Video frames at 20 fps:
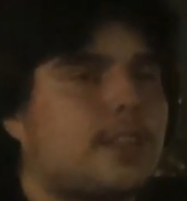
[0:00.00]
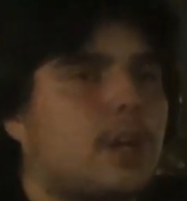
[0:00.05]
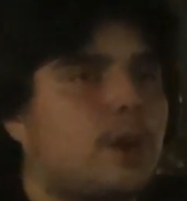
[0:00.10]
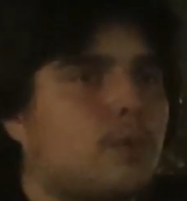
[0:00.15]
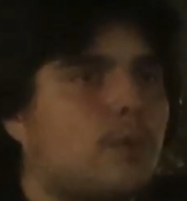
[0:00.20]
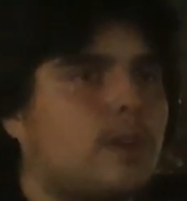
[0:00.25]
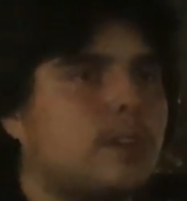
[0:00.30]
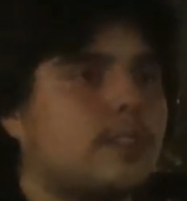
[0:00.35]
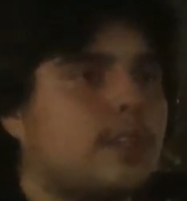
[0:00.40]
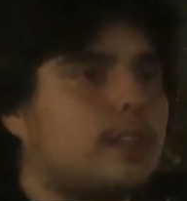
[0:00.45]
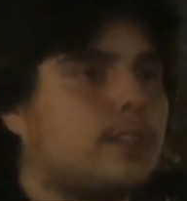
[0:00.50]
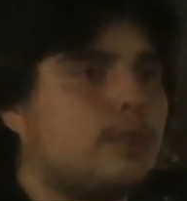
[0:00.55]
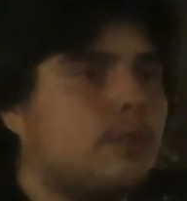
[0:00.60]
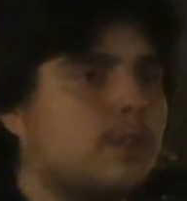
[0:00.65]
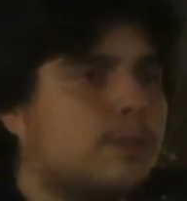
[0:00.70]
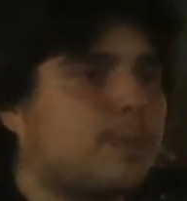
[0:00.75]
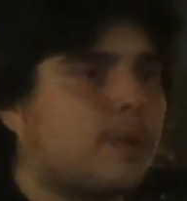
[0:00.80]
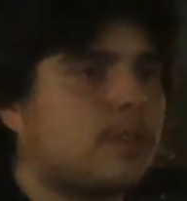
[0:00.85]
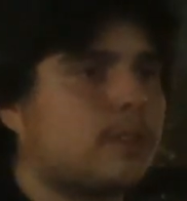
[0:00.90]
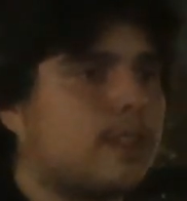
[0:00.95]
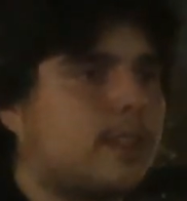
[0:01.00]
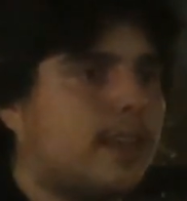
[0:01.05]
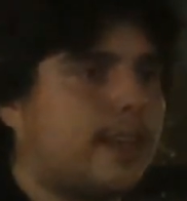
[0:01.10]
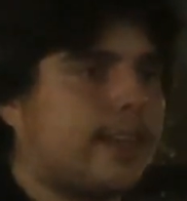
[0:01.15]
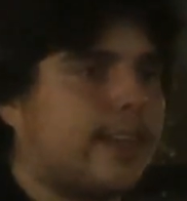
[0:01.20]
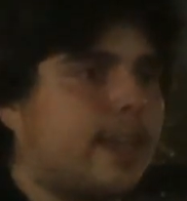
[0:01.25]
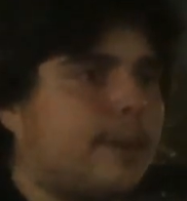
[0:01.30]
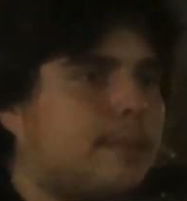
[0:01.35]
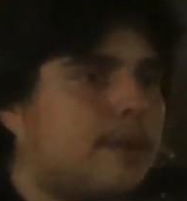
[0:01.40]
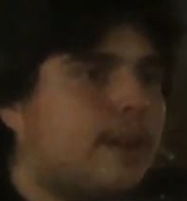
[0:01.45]
there was a news person that
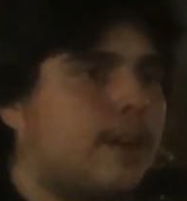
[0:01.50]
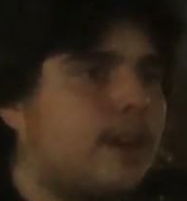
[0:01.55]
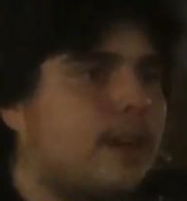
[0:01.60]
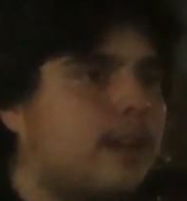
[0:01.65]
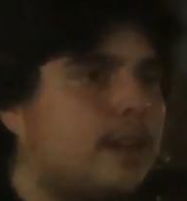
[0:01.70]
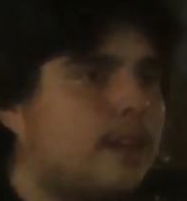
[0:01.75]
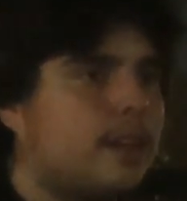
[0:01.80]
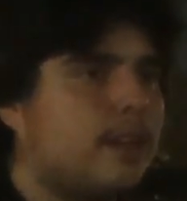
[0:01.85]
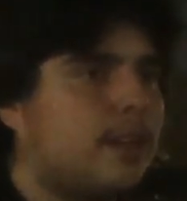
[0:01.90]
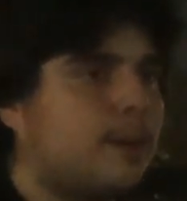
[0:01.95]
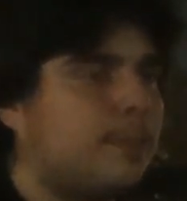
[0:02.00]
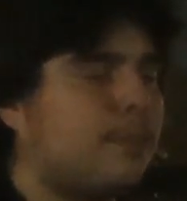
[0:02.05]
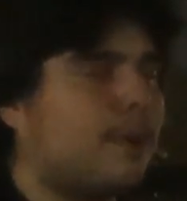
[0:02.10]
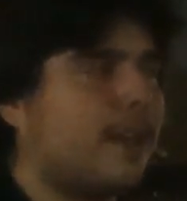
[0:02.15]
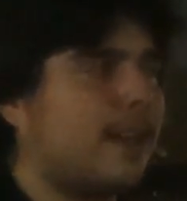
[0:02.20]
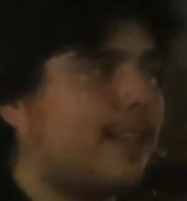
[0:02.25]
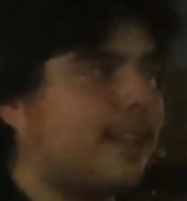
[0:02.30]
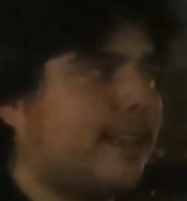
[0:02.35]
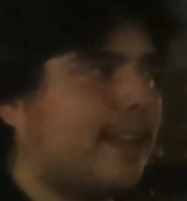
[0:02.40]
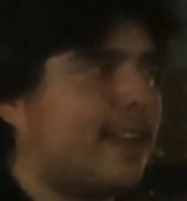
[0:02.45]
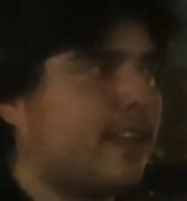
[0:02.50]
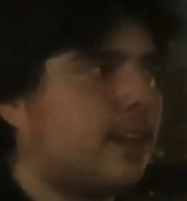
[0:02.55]
came here, mm -hmm. but in the